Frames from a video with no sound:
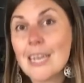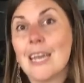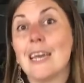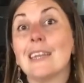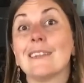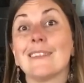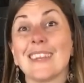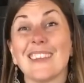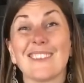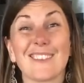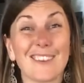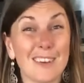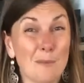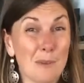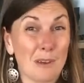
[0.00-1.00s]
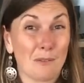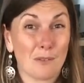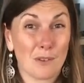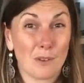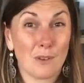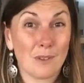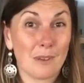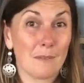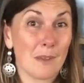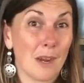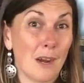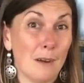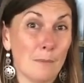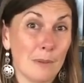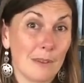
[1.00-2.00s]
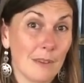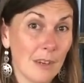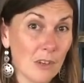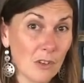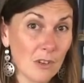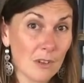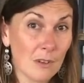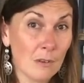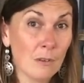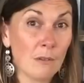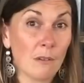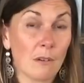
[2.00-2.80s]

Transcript: and it's either going to be a result of the compensation